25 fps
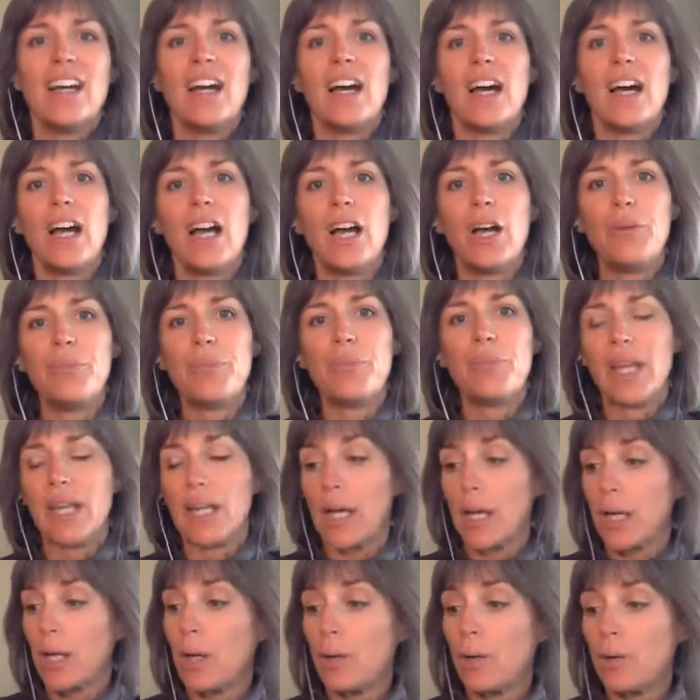and
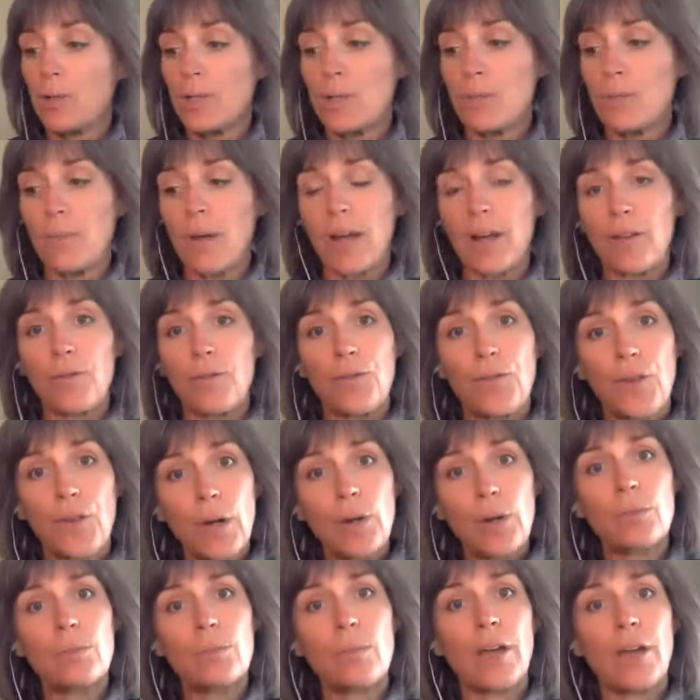I go to my
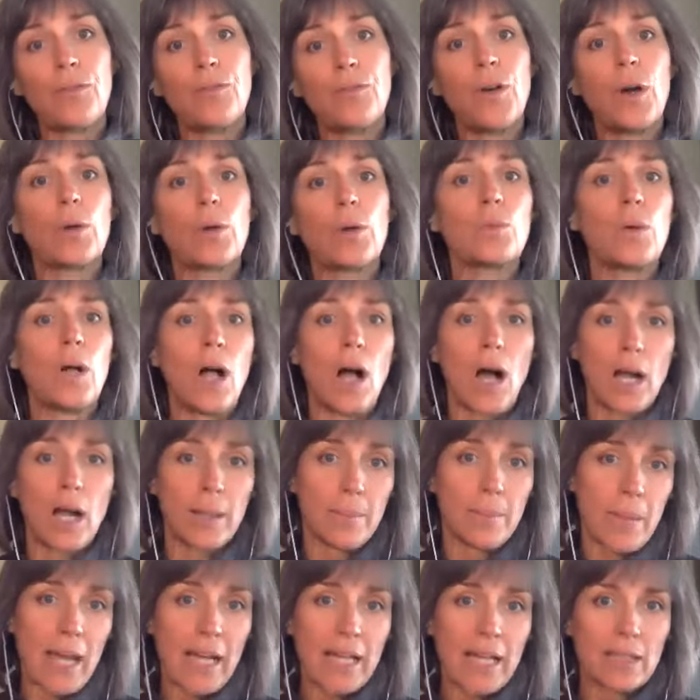phone will
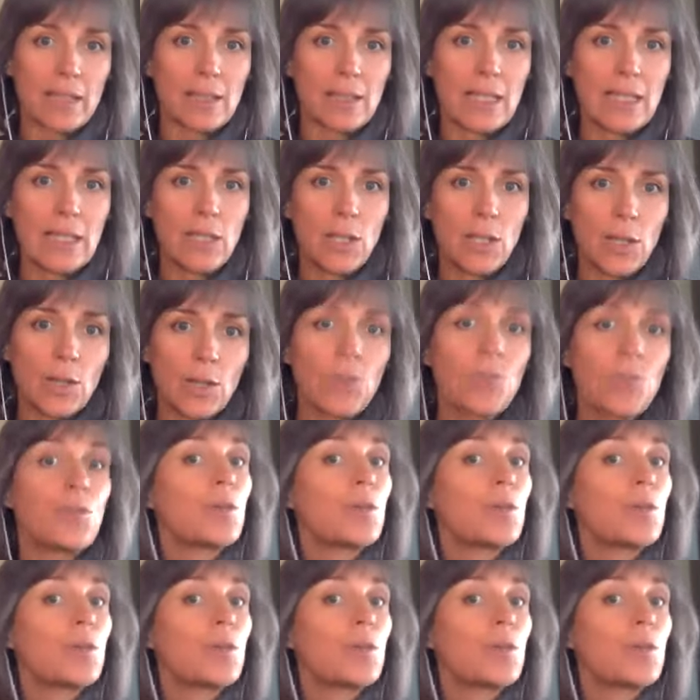automatically look